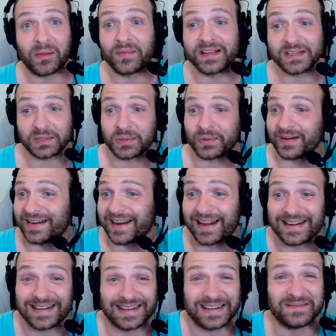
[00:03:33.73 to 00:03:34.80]
this one. I
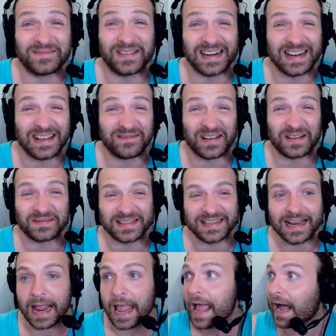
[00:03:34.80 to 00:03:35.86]
can't believe I'm
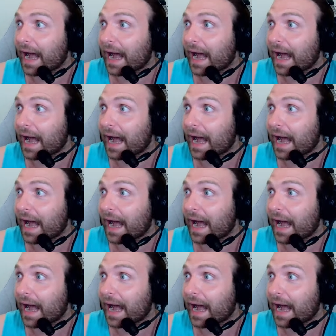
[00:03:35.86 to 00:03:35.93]
saying it.